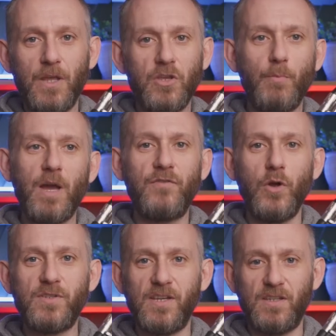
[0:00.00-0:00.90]
You might have
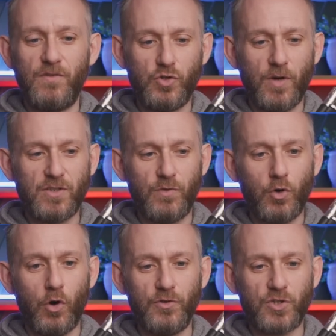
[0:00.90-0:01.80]
noticed if you tried to
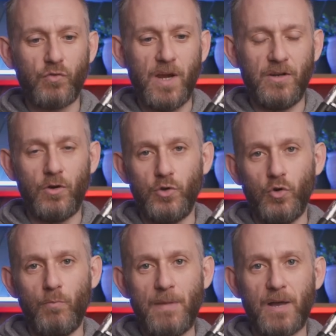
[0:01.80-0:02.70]
record the screen on
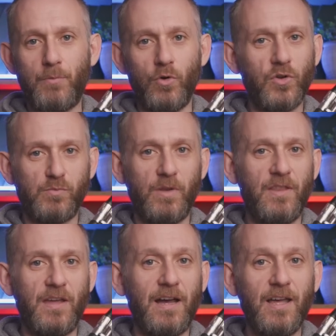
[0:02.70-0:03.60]
your MacBook or something
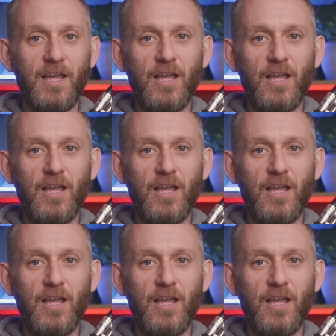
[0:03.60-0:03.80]
like that,